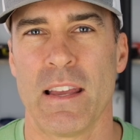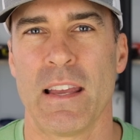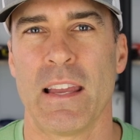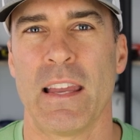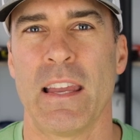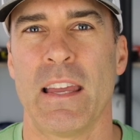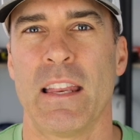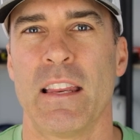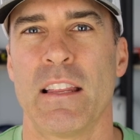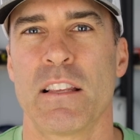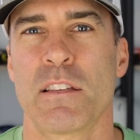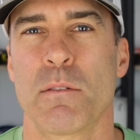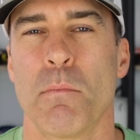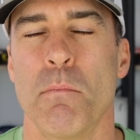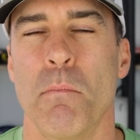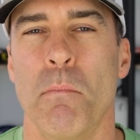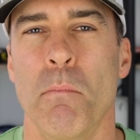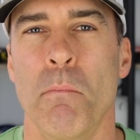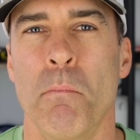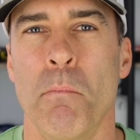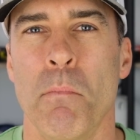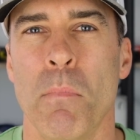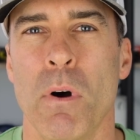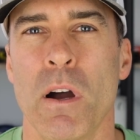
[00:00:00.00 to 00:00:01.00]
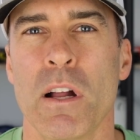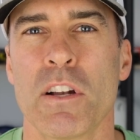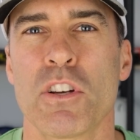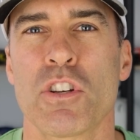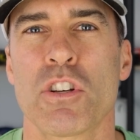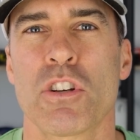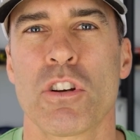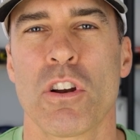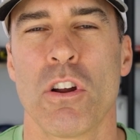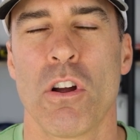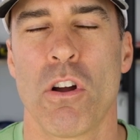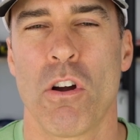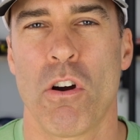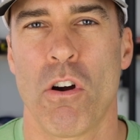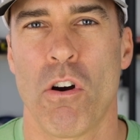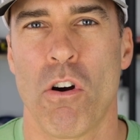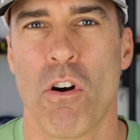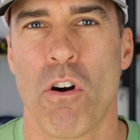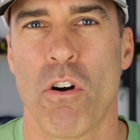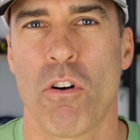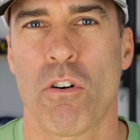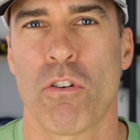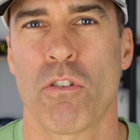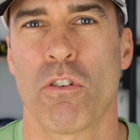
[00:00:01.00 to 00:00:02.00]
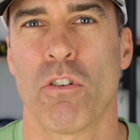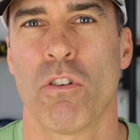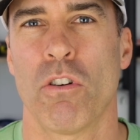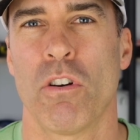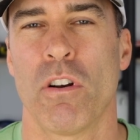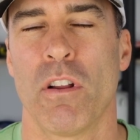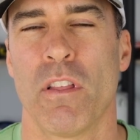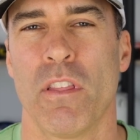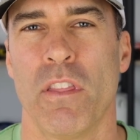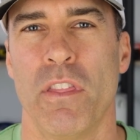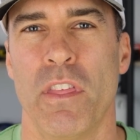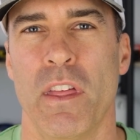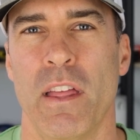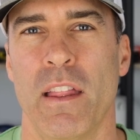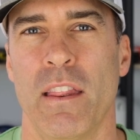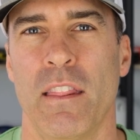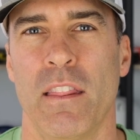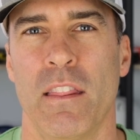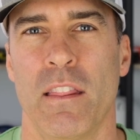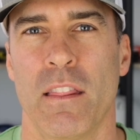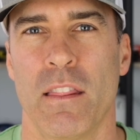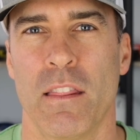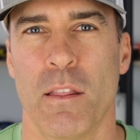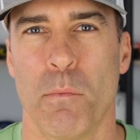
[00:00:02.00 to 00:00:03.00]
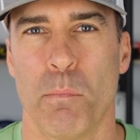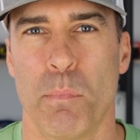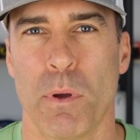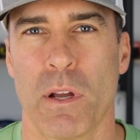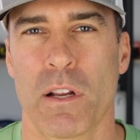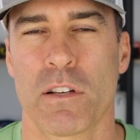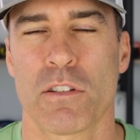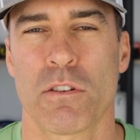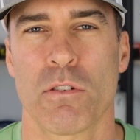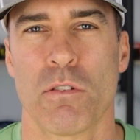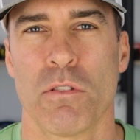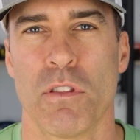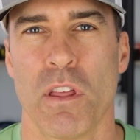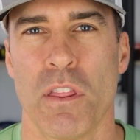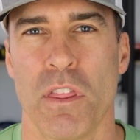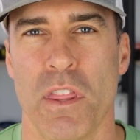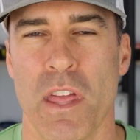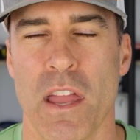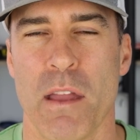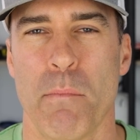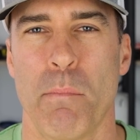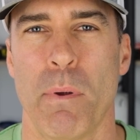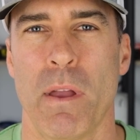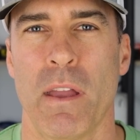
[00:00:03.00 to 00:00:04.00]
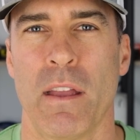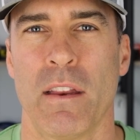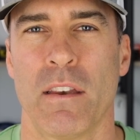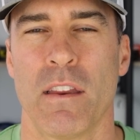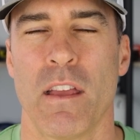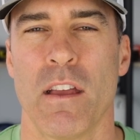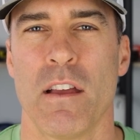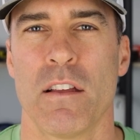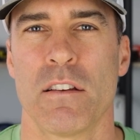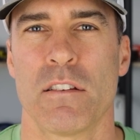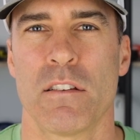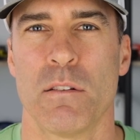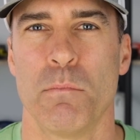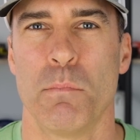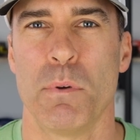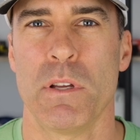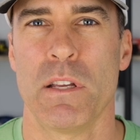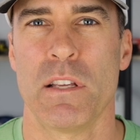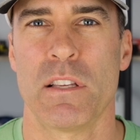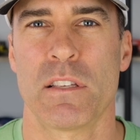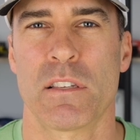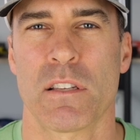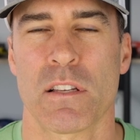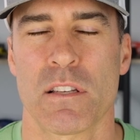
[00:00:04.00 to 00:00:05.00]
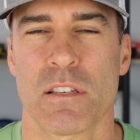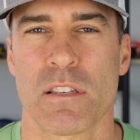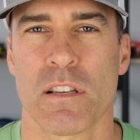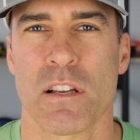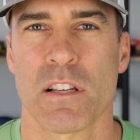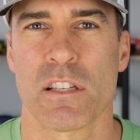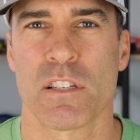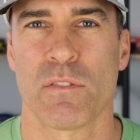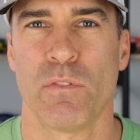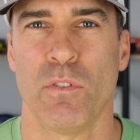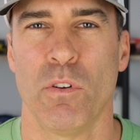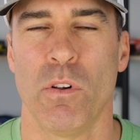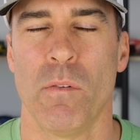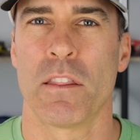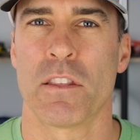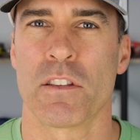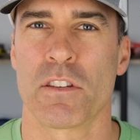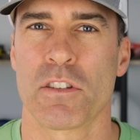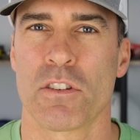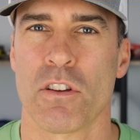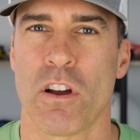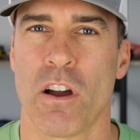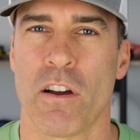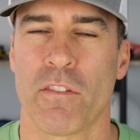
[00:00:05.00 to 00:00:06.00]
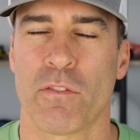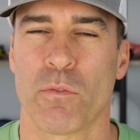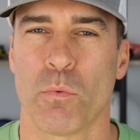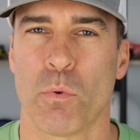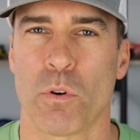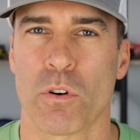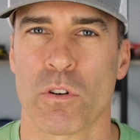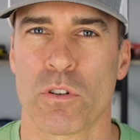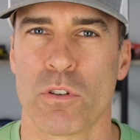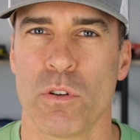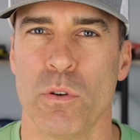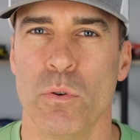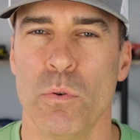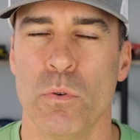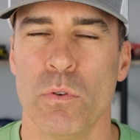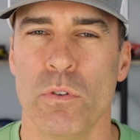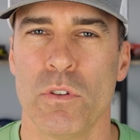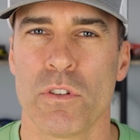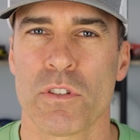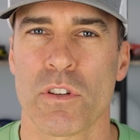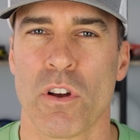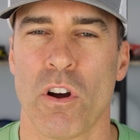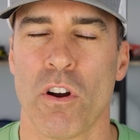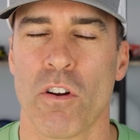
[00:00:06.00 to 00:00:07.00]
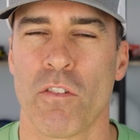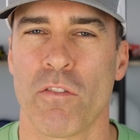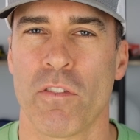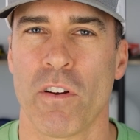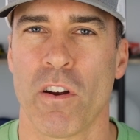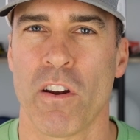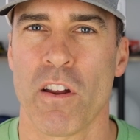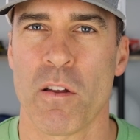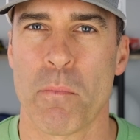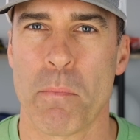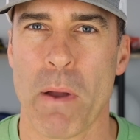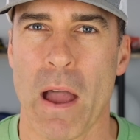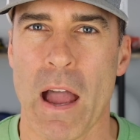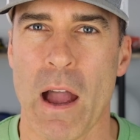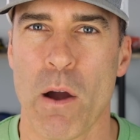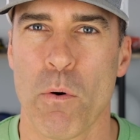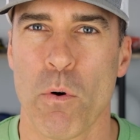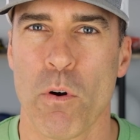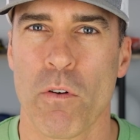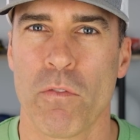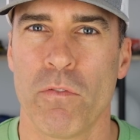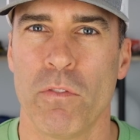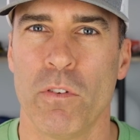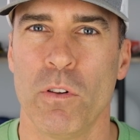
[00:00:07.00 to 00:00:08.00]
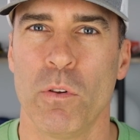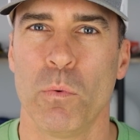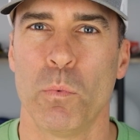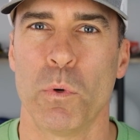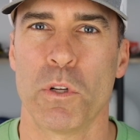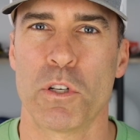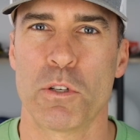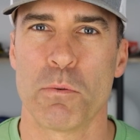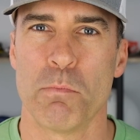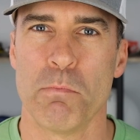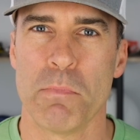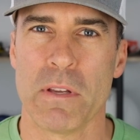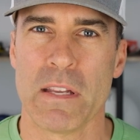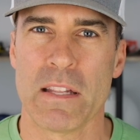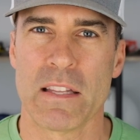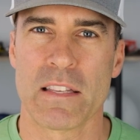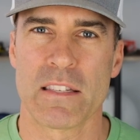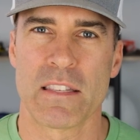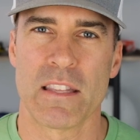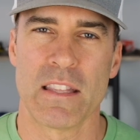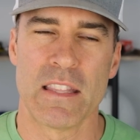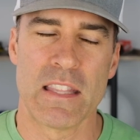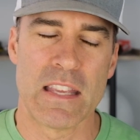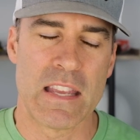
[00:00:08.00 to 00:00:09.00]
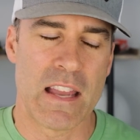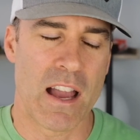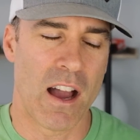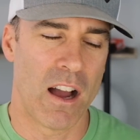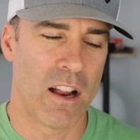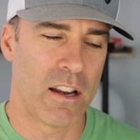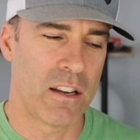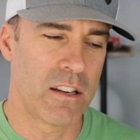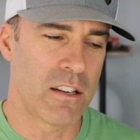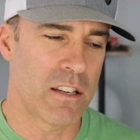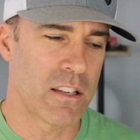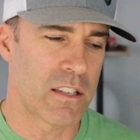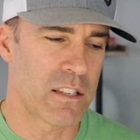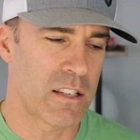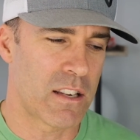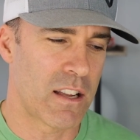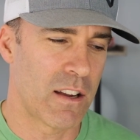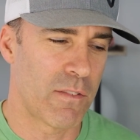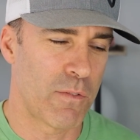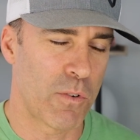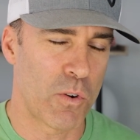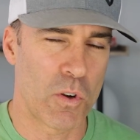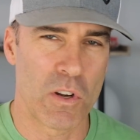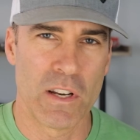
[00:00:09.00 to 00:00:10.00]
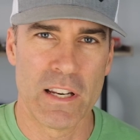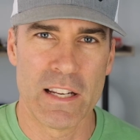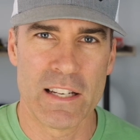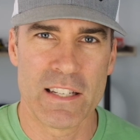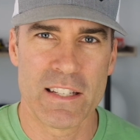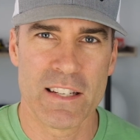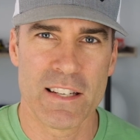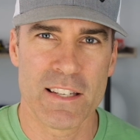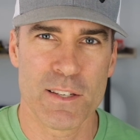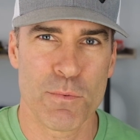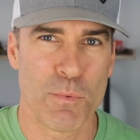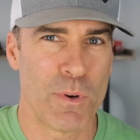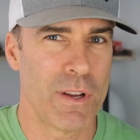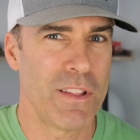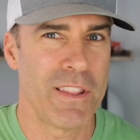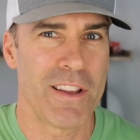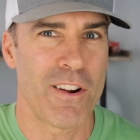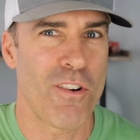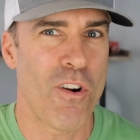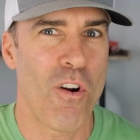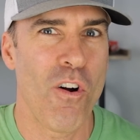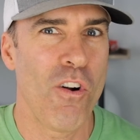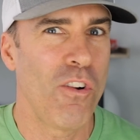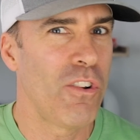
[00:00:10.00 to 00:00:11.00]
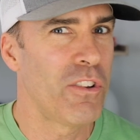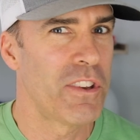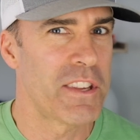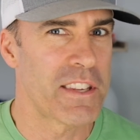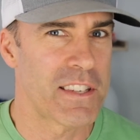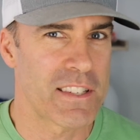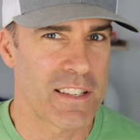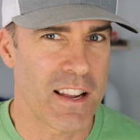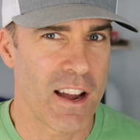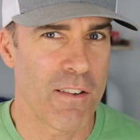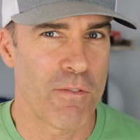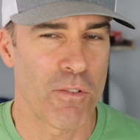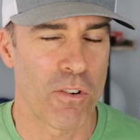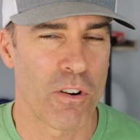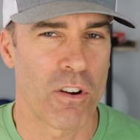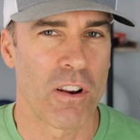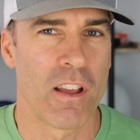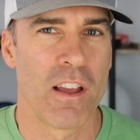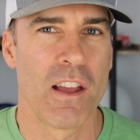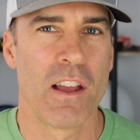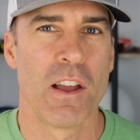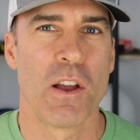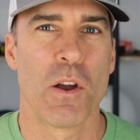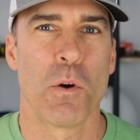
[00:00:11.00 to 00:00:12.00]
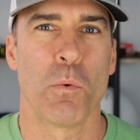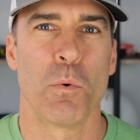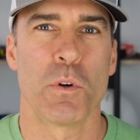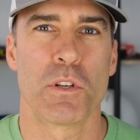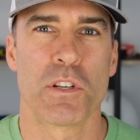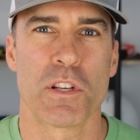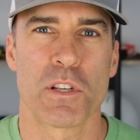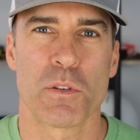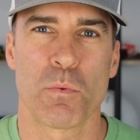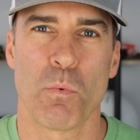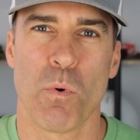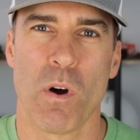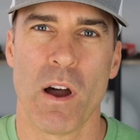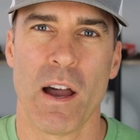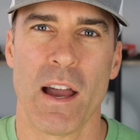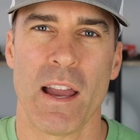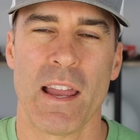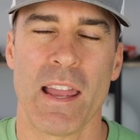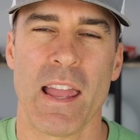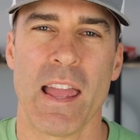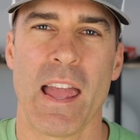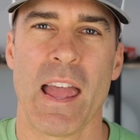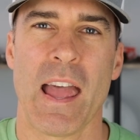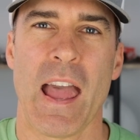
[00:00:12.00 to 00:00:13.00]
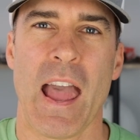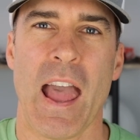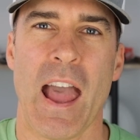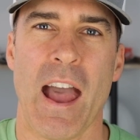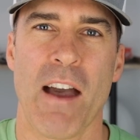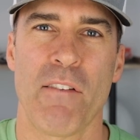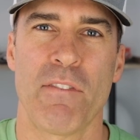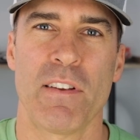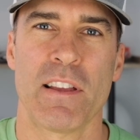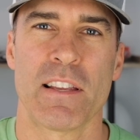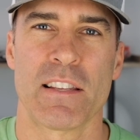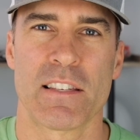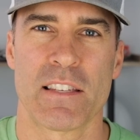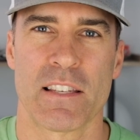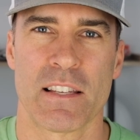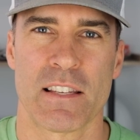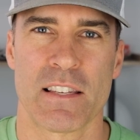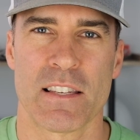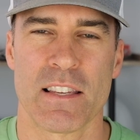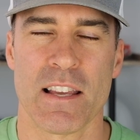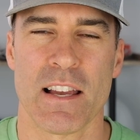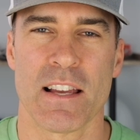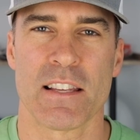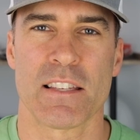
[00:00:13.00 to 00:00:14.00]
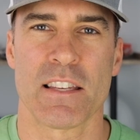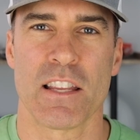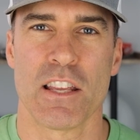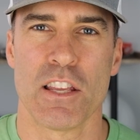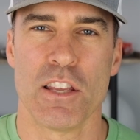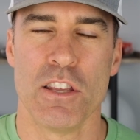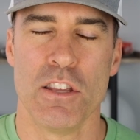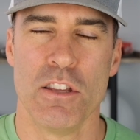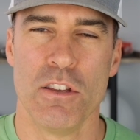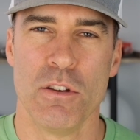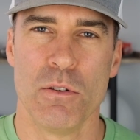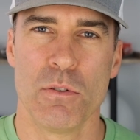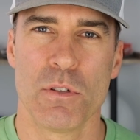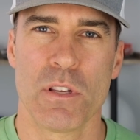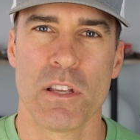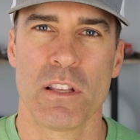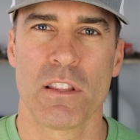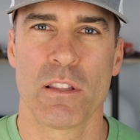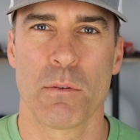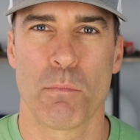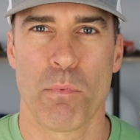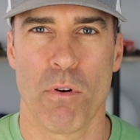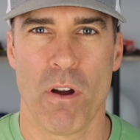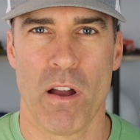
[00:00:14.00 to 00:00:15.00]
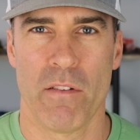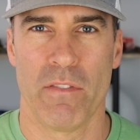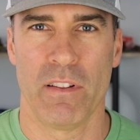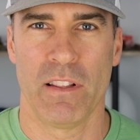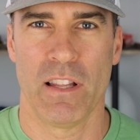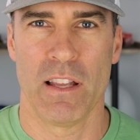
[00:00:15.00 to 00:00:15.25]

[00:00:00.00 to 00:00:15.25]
It is much harder than the picture that they paint to be successful. The software tools are very powerful, which means that the undiscovered niches, well, they're all discovered, which is why having success using the private